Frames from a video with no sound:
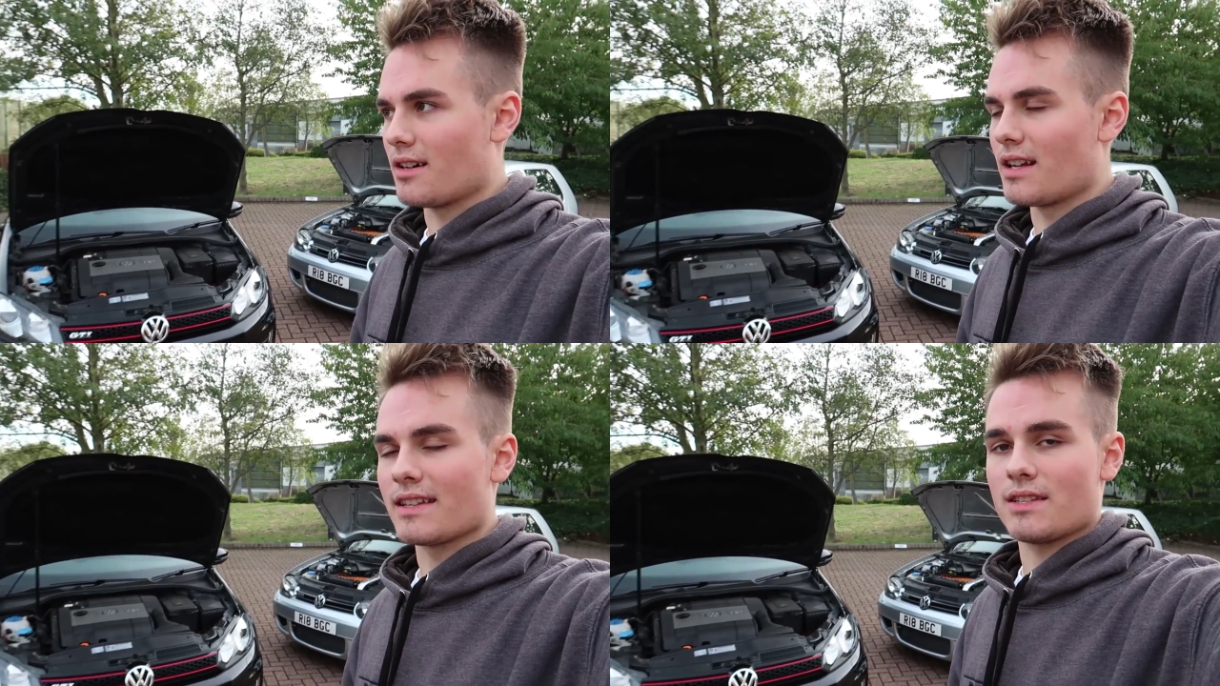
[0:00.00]

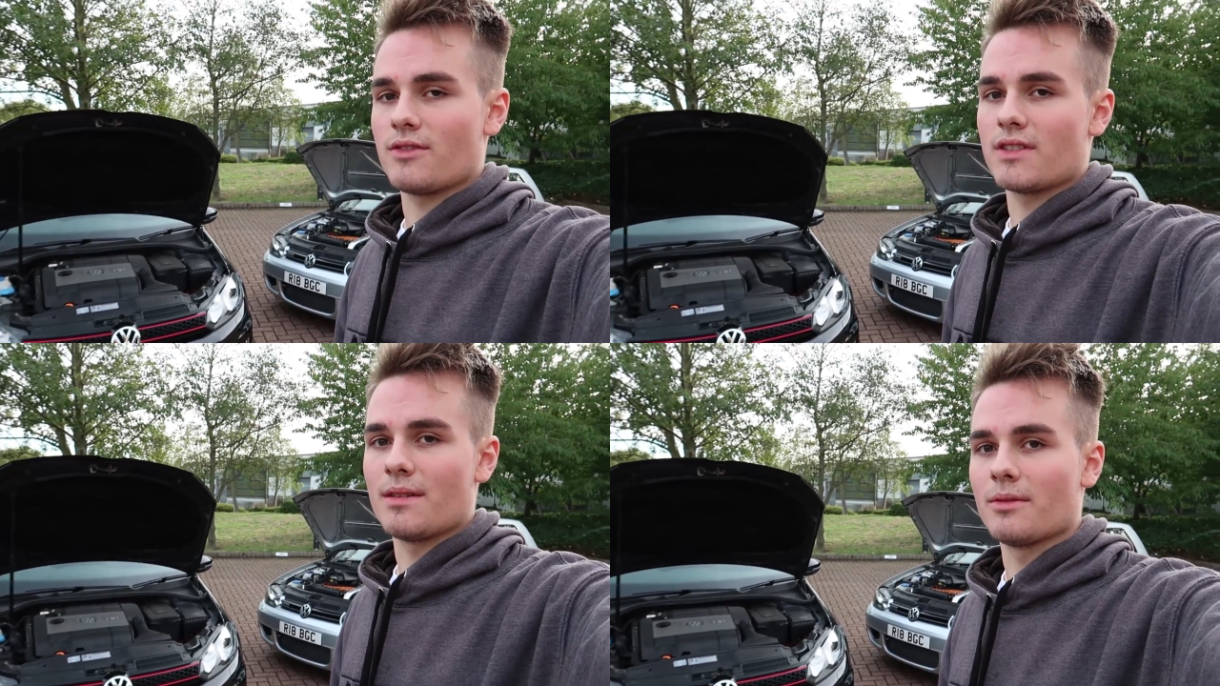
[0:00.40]
car like this,
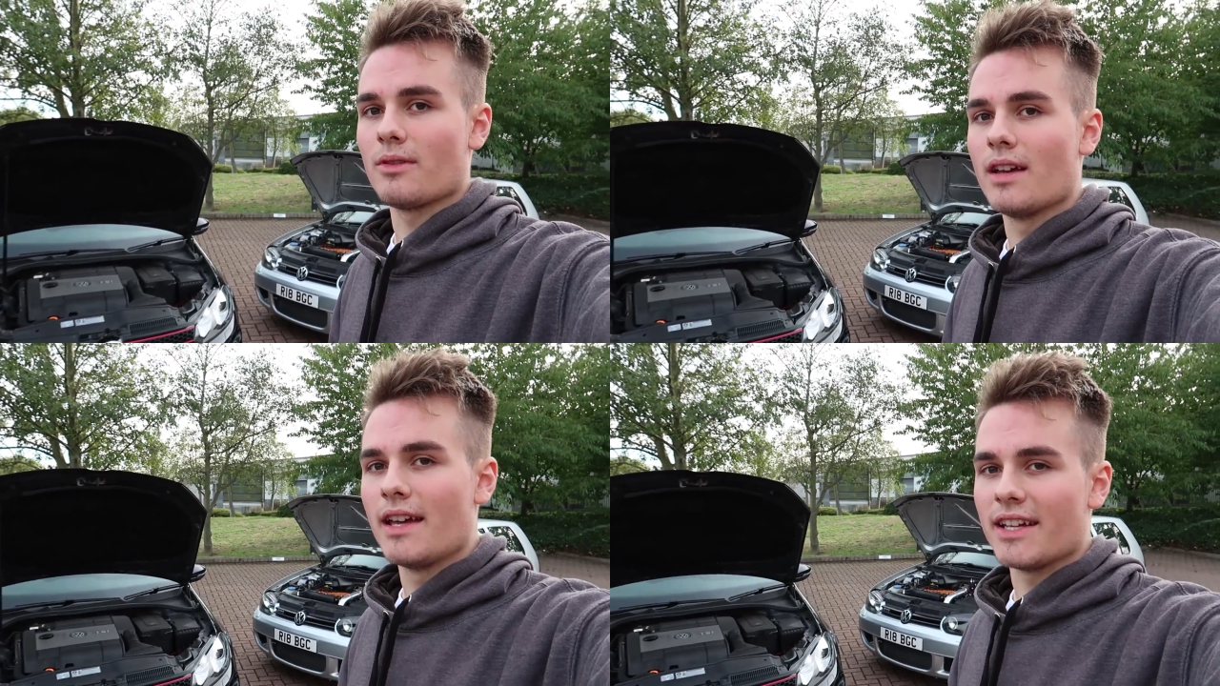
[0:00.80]
for
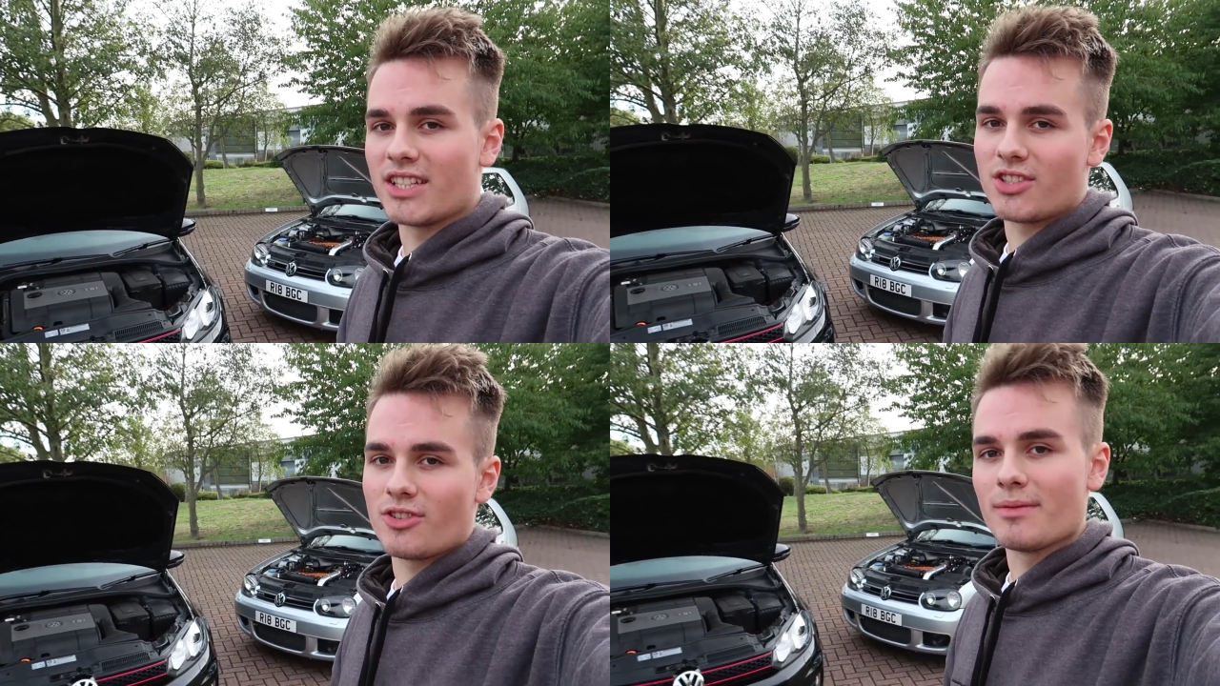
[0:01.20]
example,
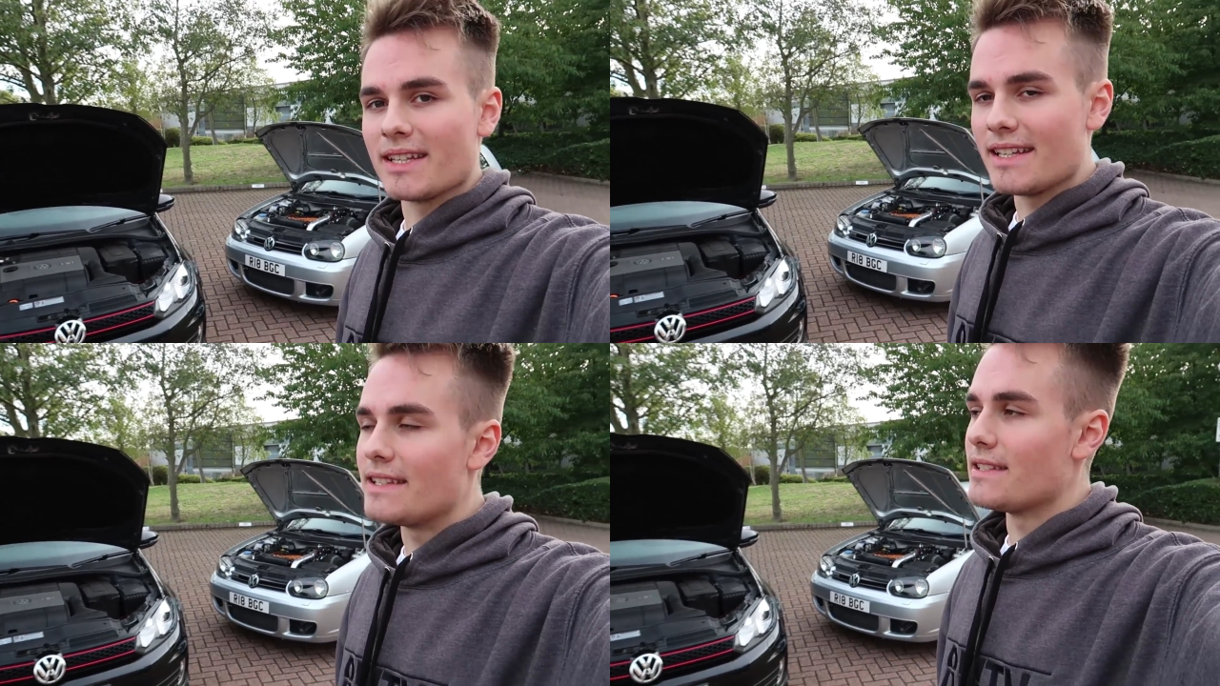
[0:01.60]

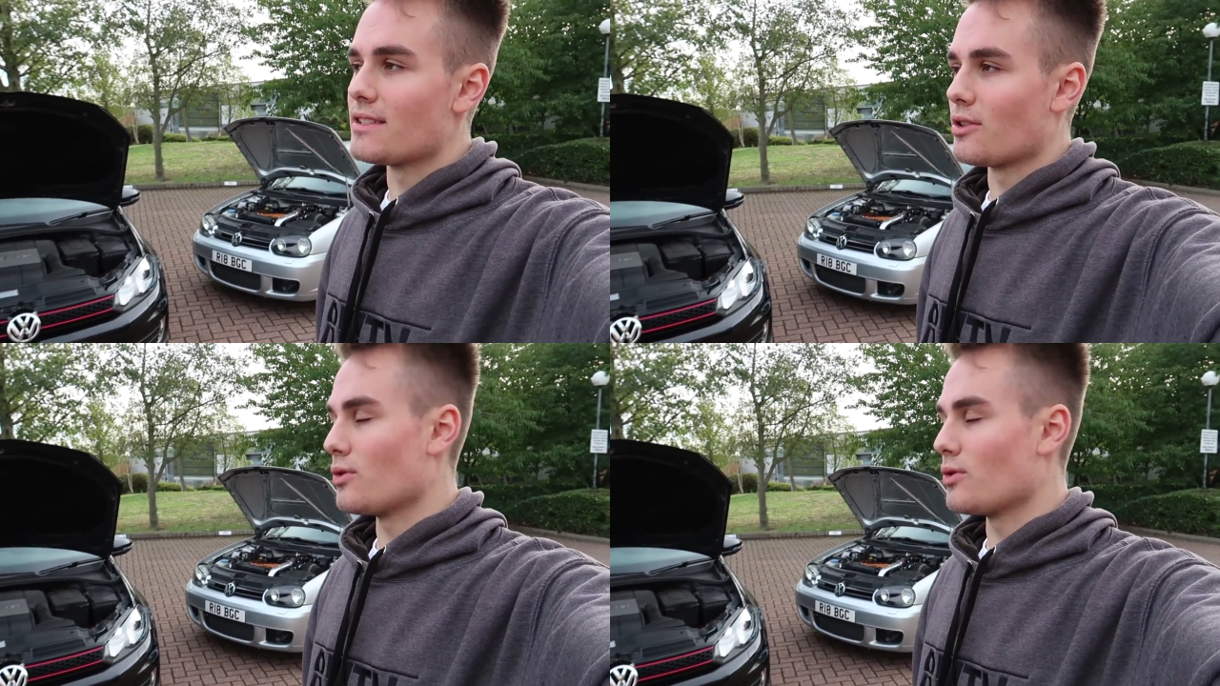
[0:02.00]
extremely easy to